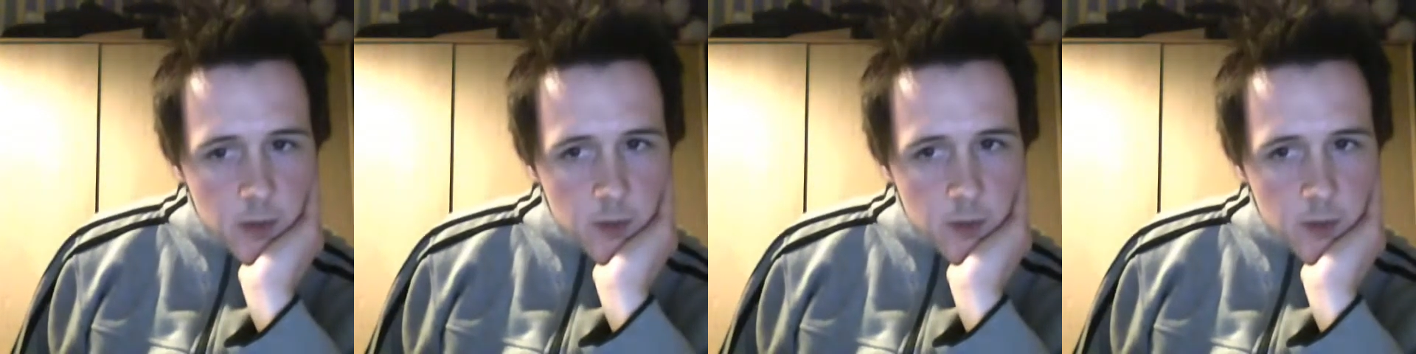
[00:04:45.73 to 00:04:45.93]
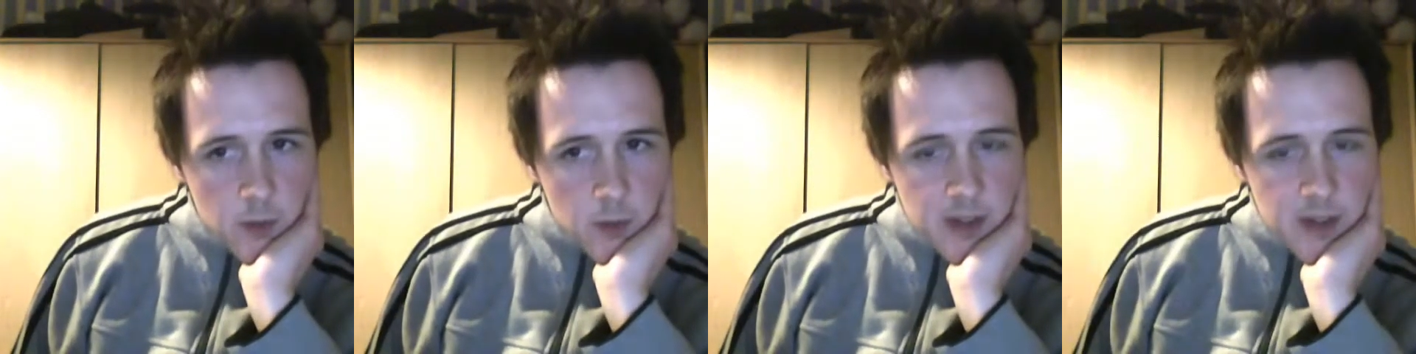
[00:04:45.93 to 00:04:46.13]

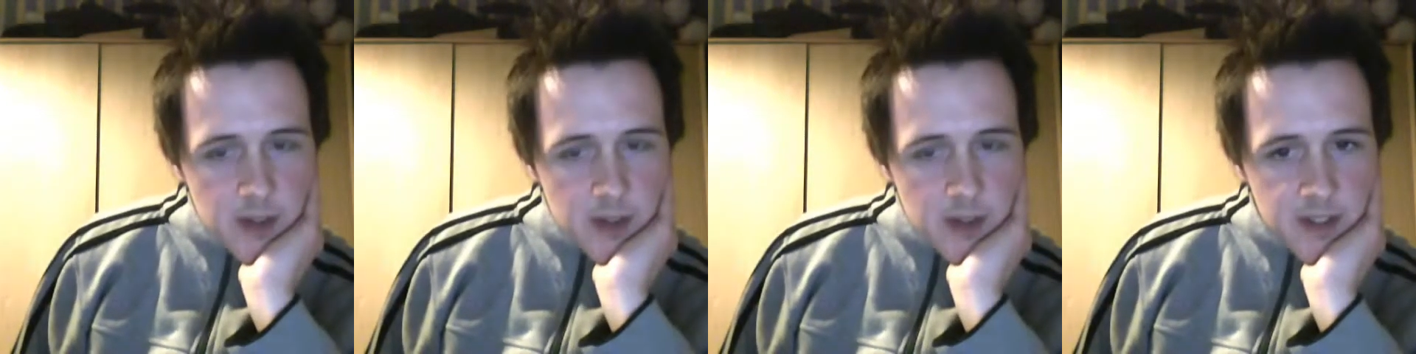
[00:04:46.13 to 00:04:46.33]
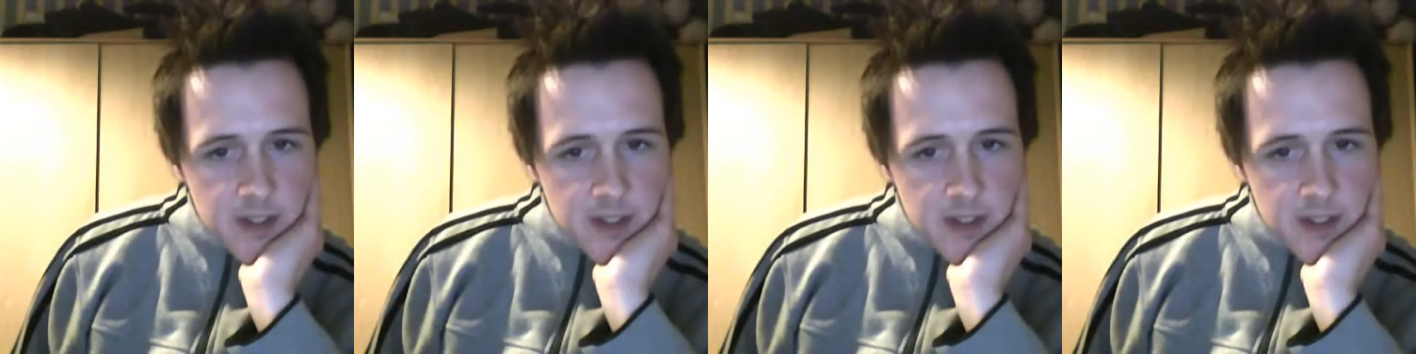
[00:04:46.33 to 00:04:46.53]
we're never
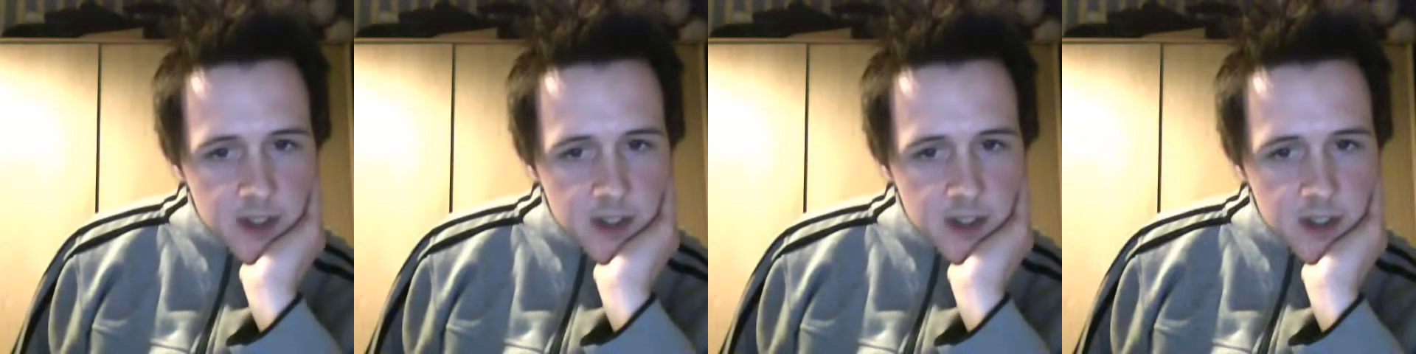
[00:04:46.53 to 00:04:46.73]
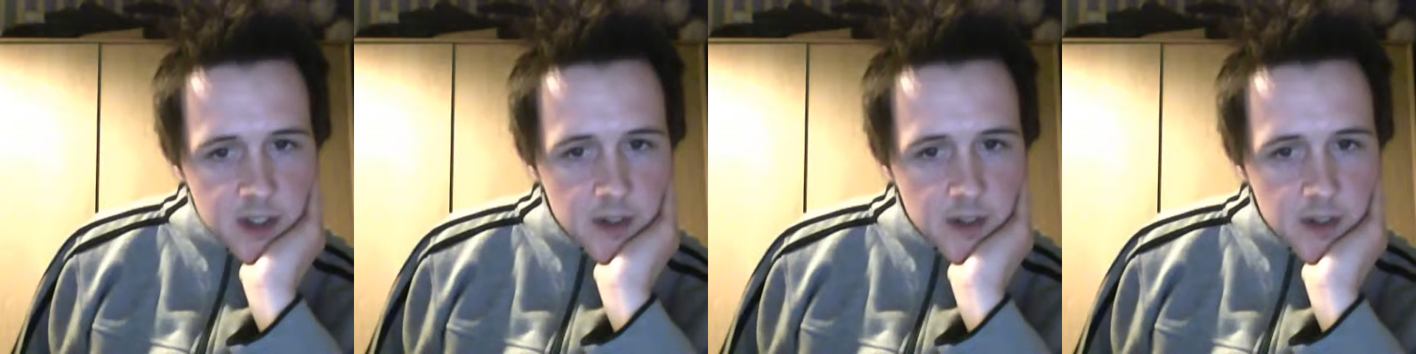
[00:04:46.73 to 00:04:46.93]
thinking
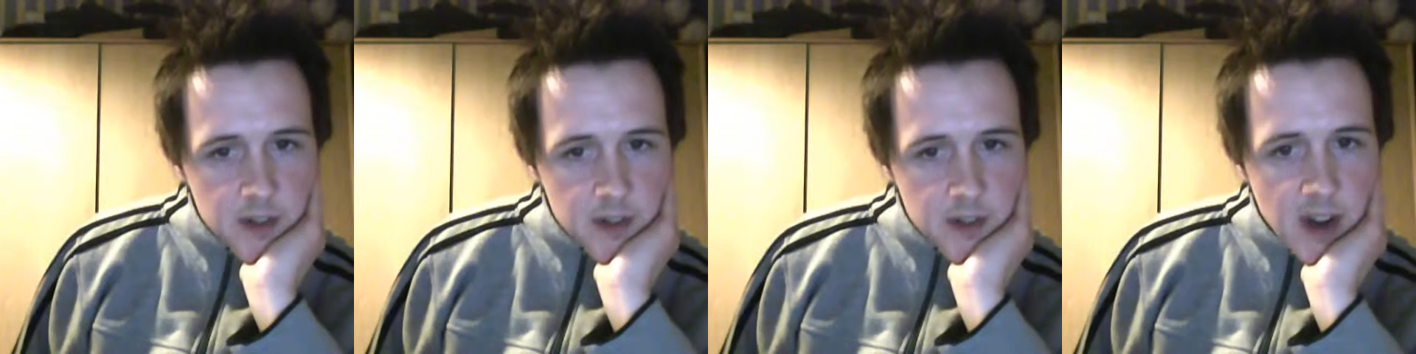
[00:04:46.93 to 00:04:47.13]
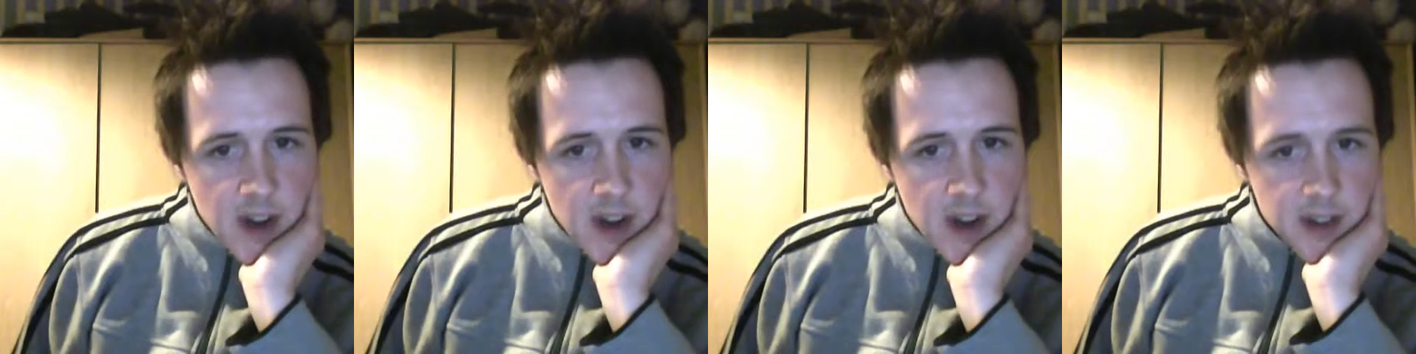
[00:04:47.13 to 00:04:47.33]
too far
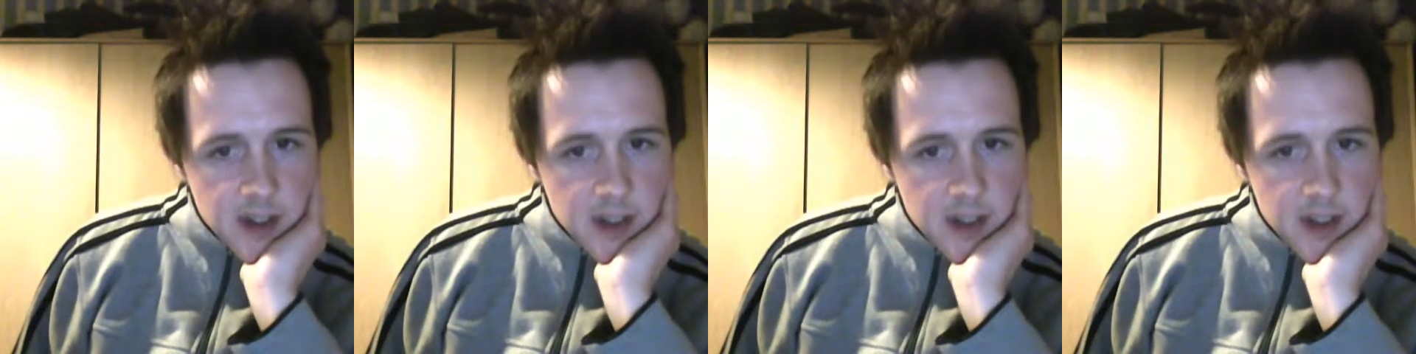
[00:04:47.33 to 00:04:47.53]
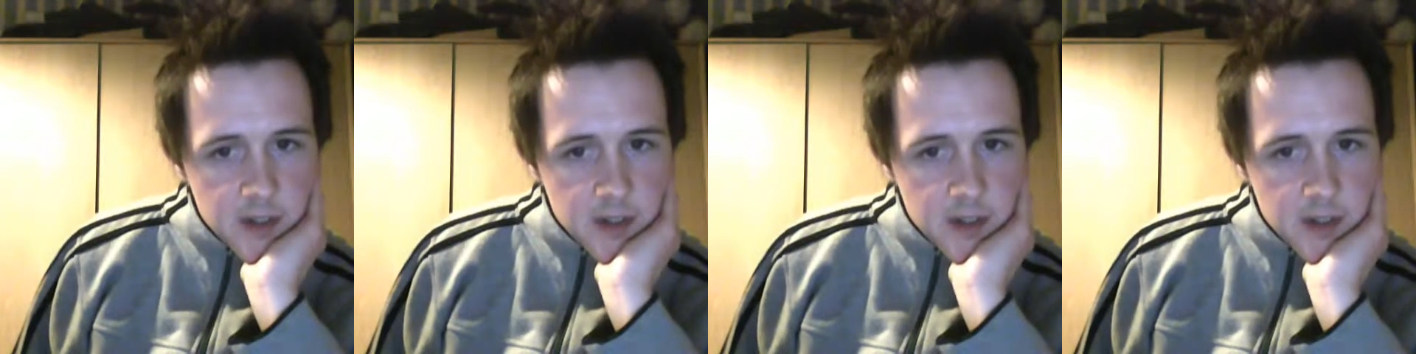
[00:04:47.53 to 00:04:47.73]
ahead in
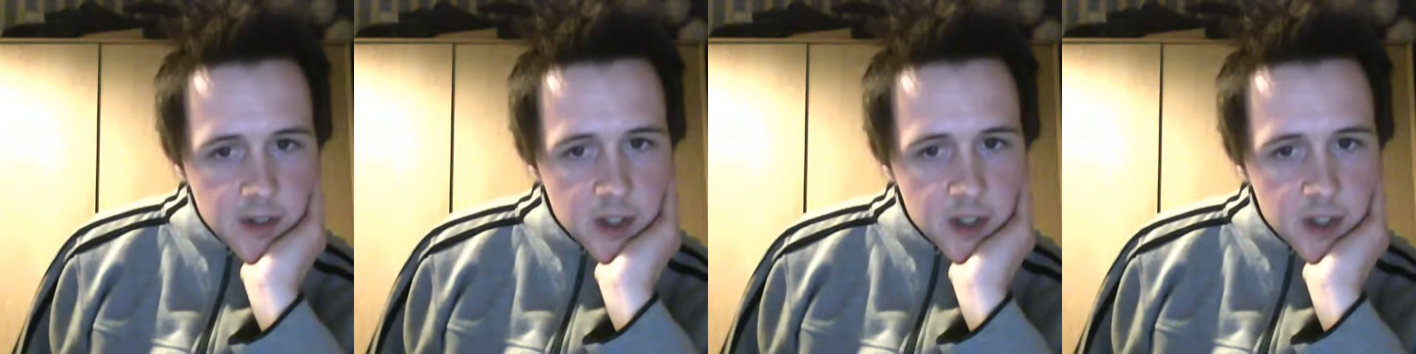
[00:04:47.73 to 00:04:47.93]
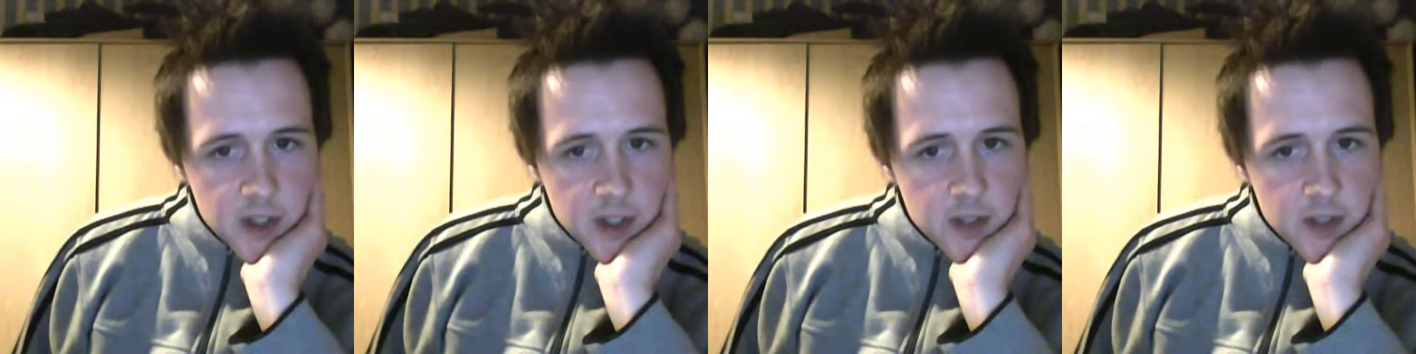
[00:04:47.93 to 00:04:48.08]
the future.